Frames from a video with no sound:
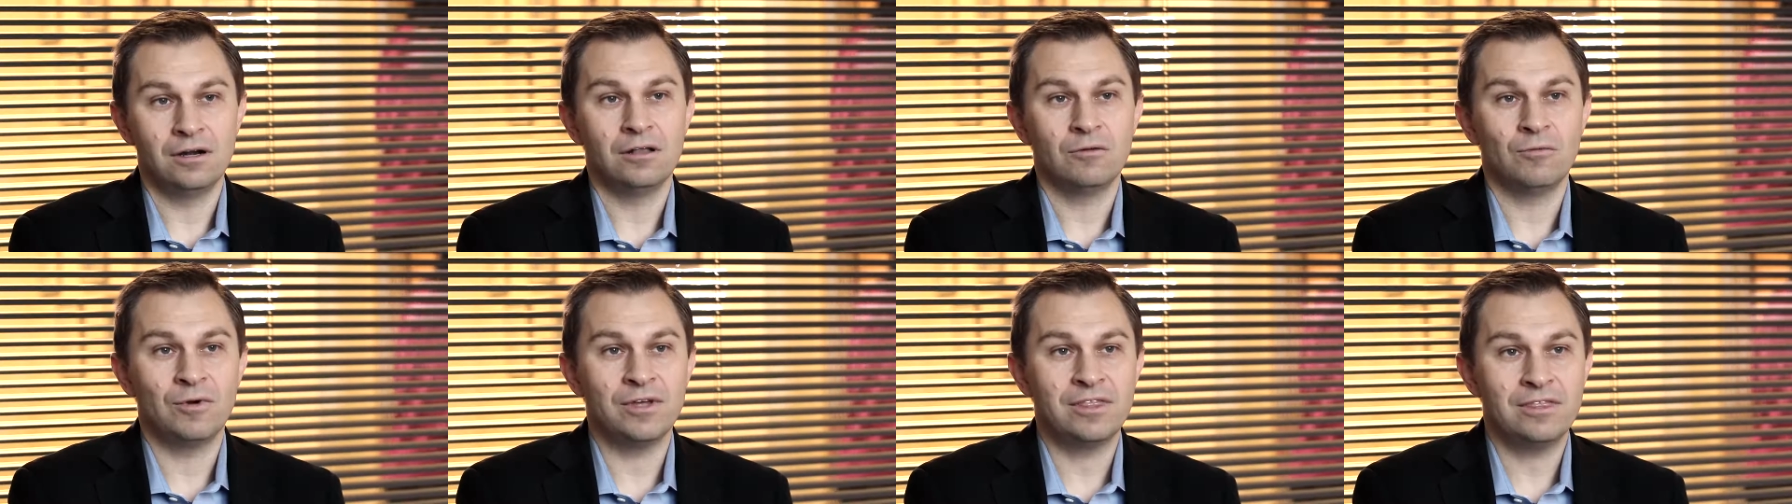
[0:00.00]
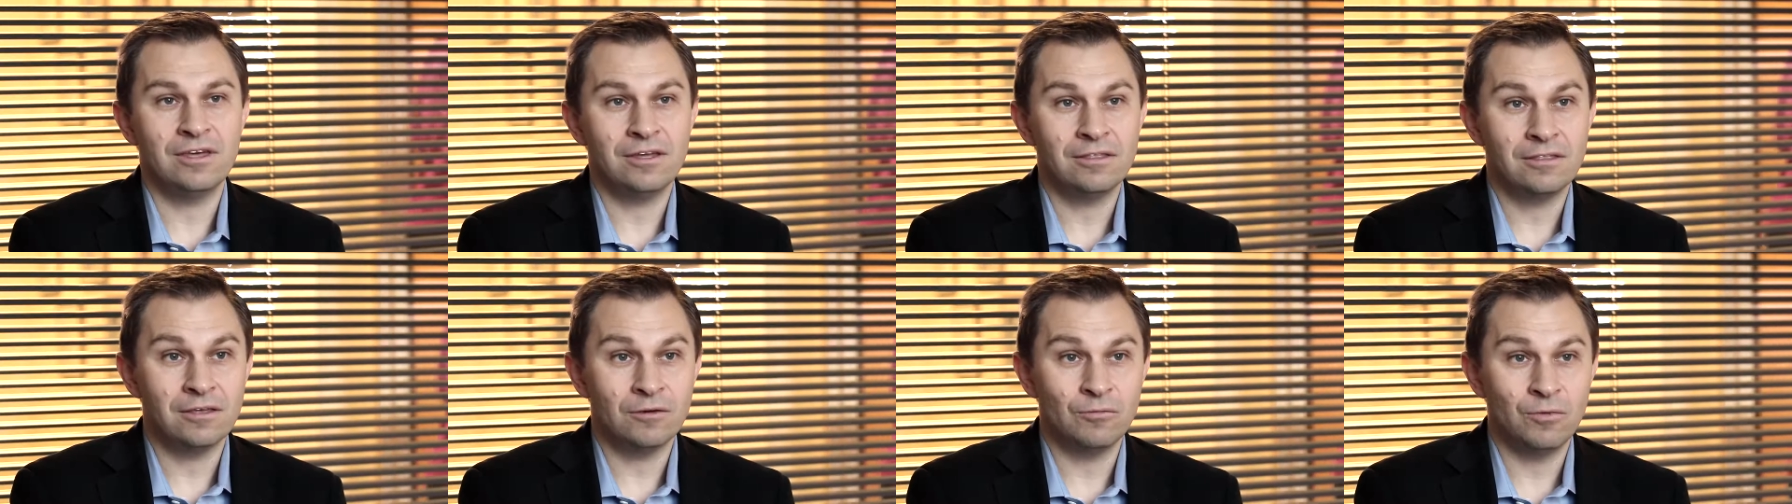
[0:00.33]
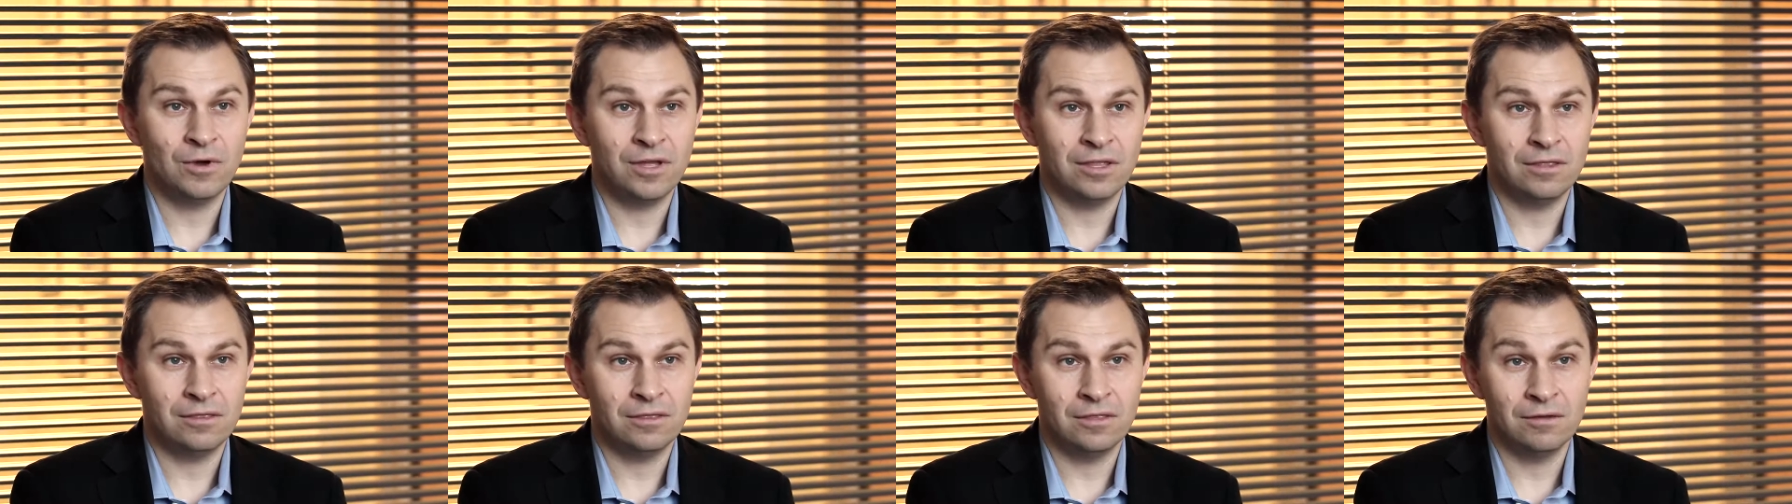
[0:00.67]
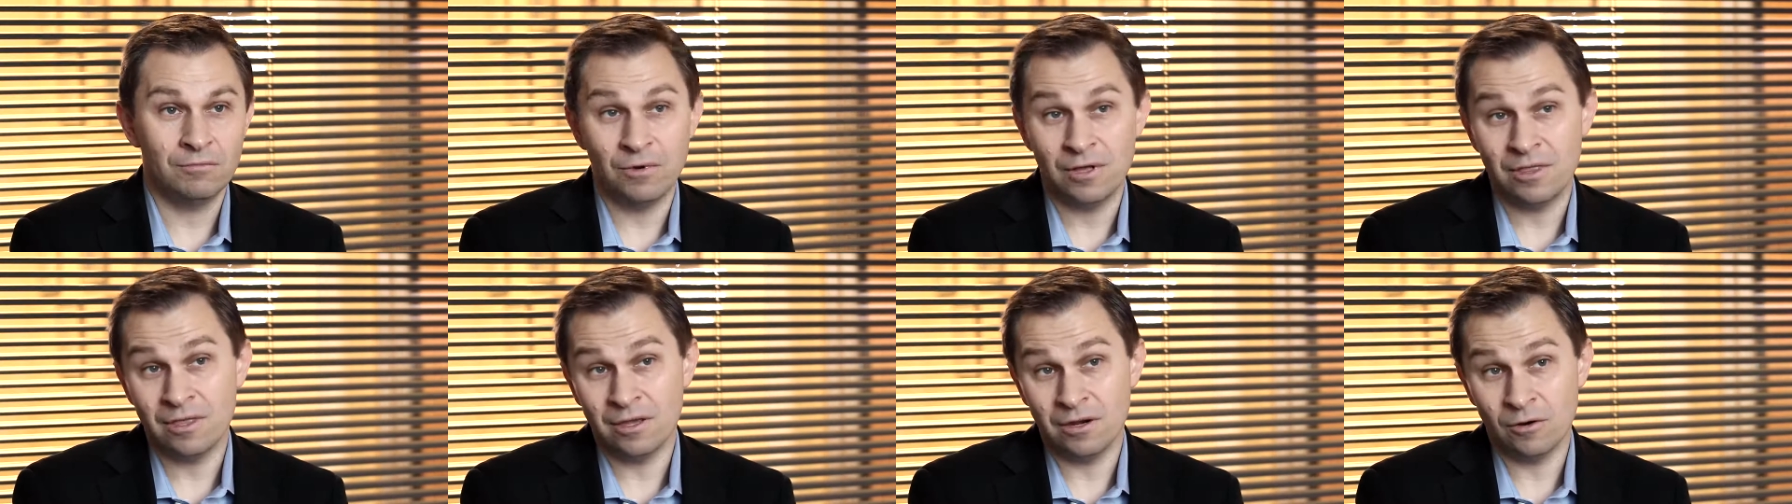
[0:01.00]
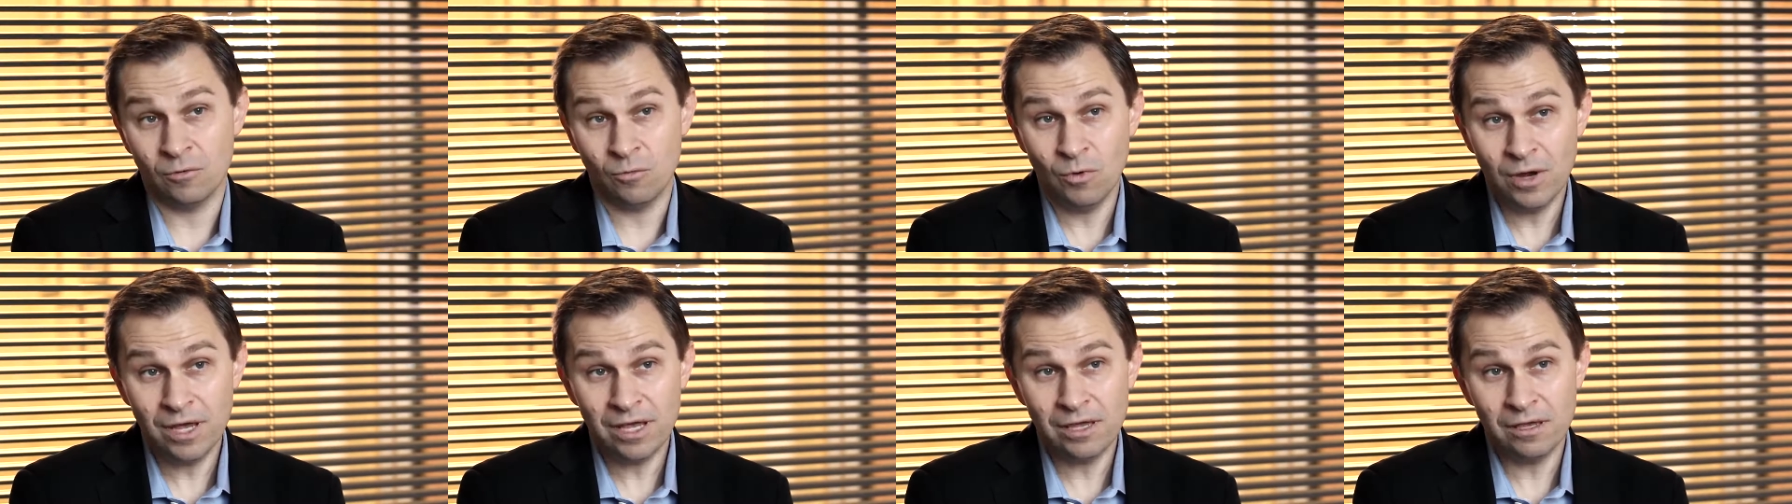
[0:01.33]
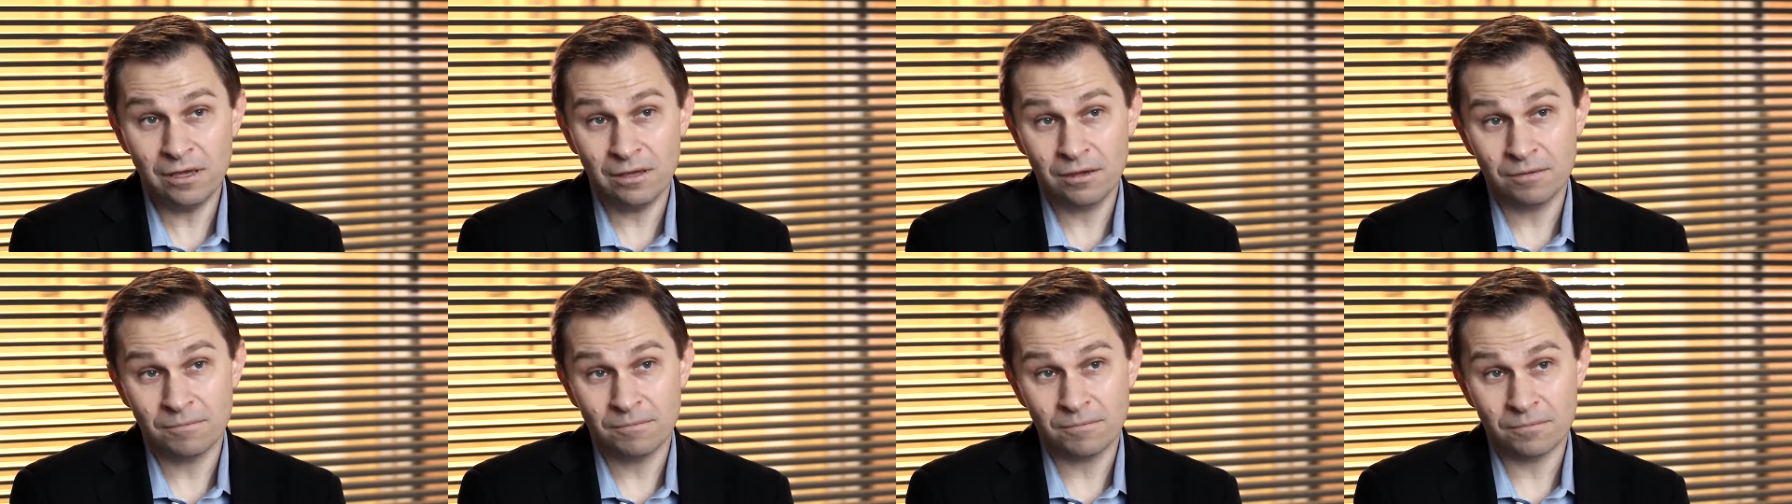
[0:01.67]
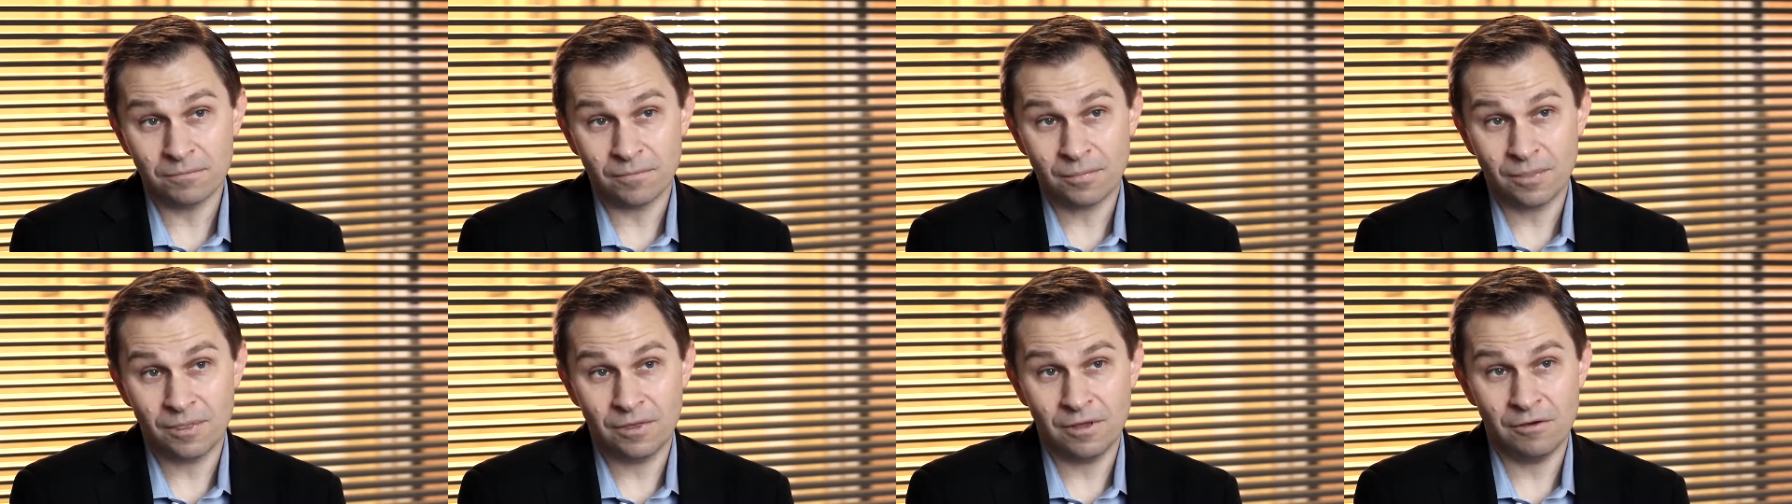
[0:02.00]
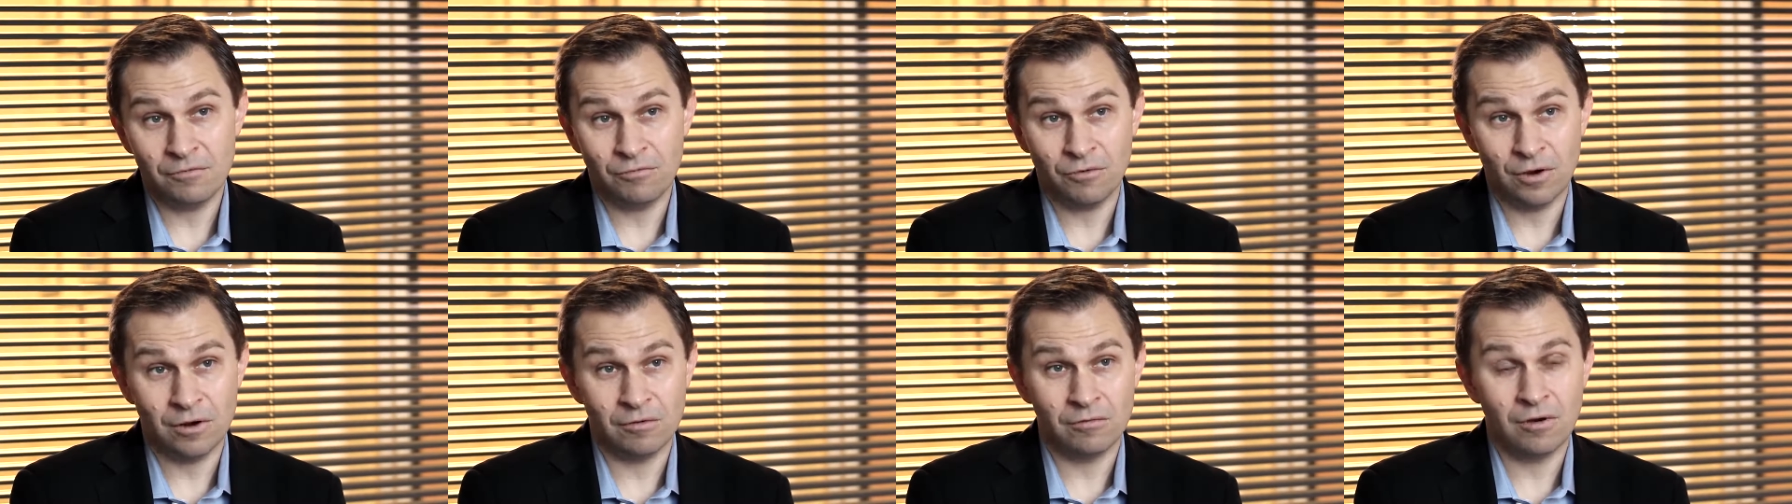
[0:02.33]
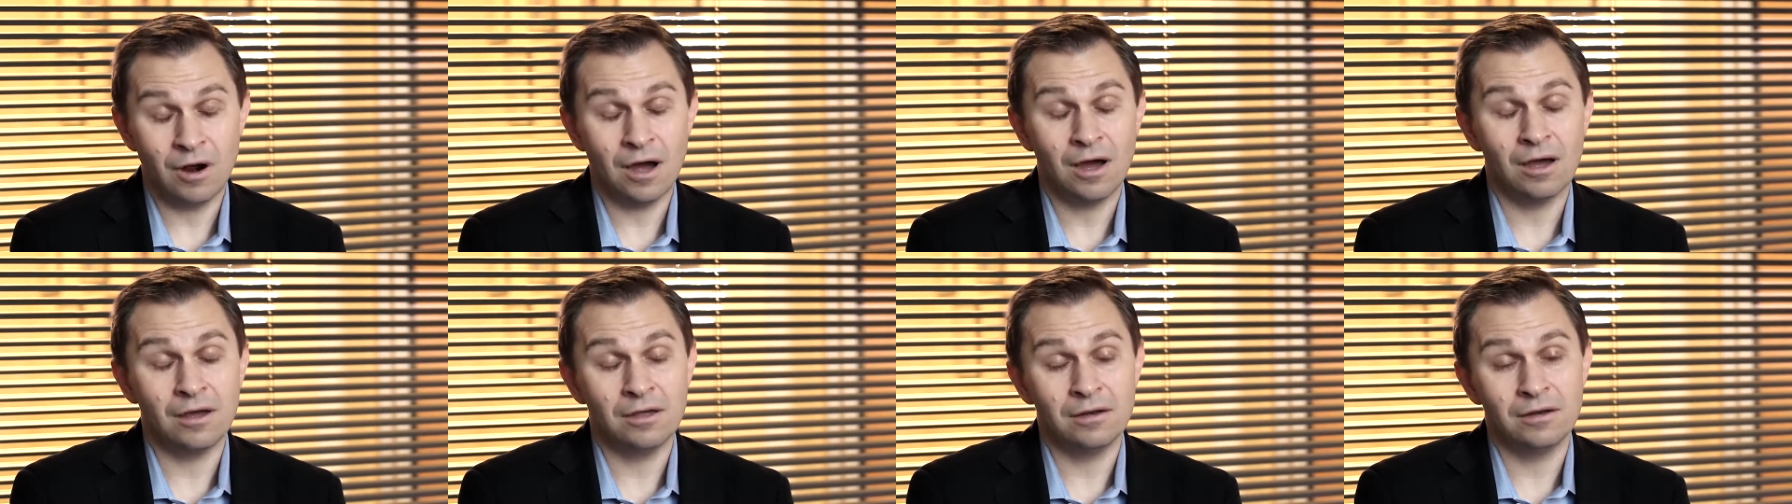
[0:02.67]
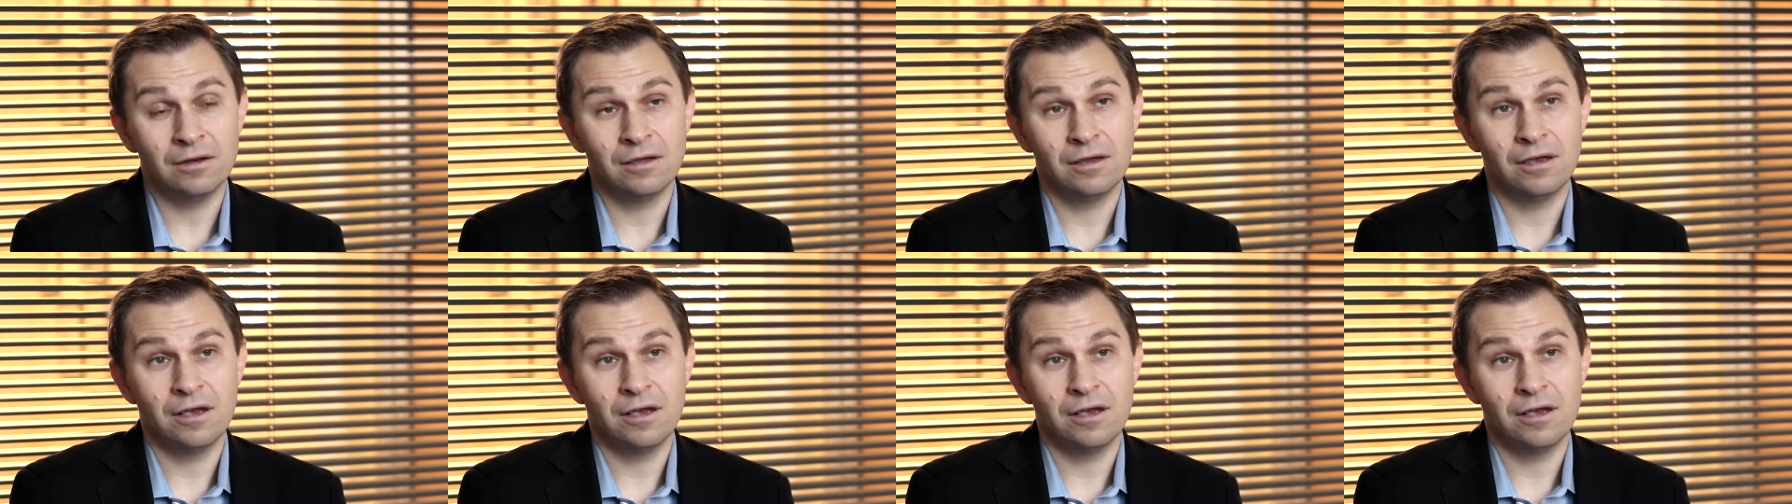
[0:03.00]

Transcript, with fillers: we think that, we, that within a week, if we're right,